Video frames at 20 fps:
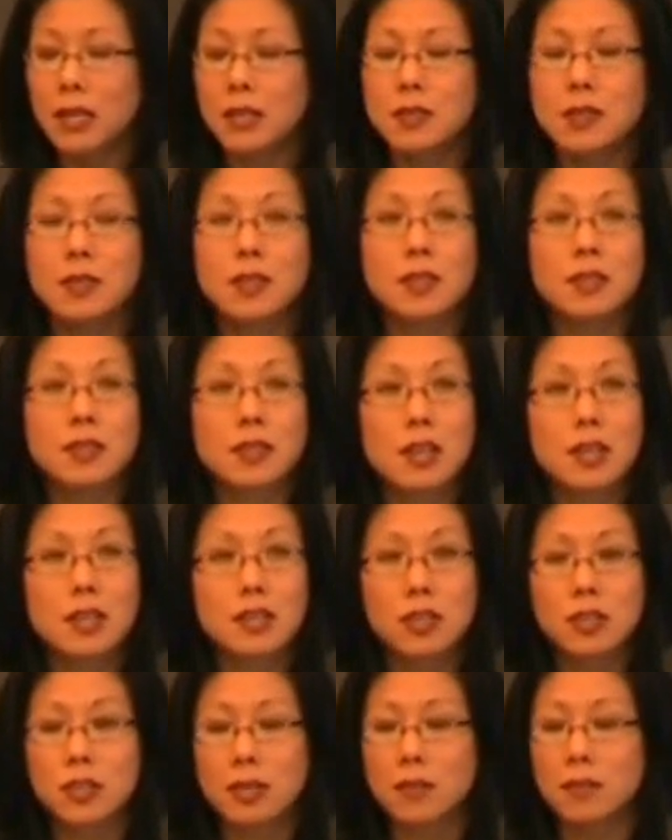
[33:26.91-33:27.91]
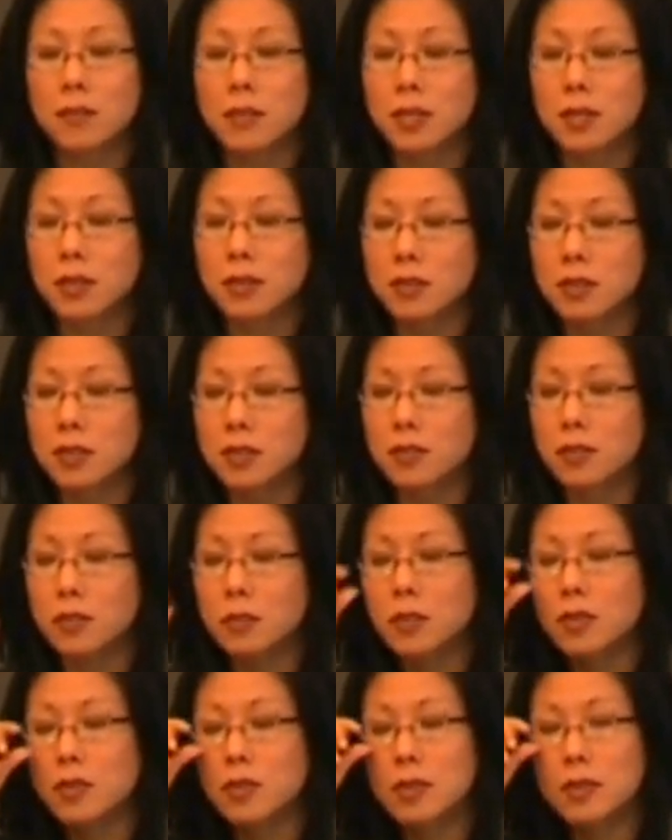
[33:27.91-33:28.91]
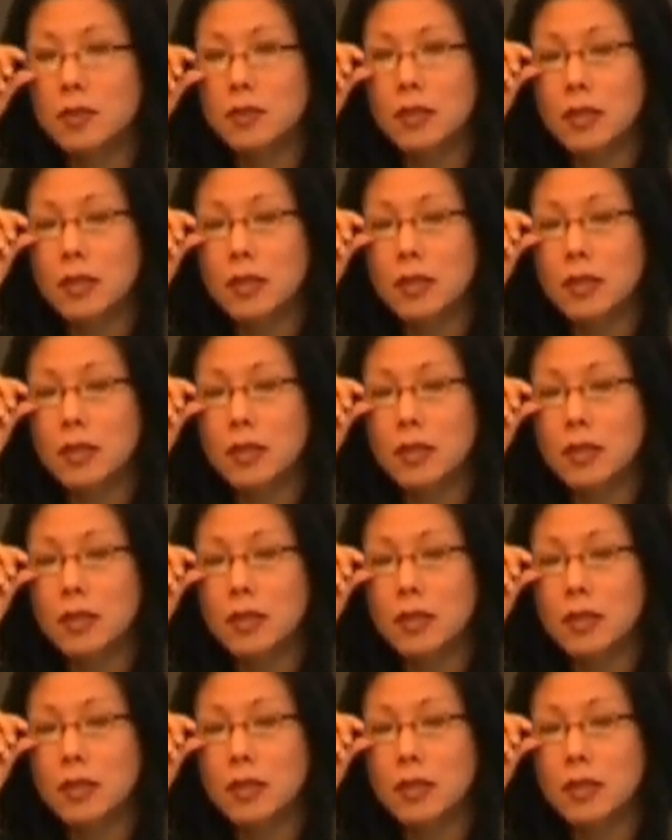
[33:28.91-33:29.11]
It's a discussion and video distribution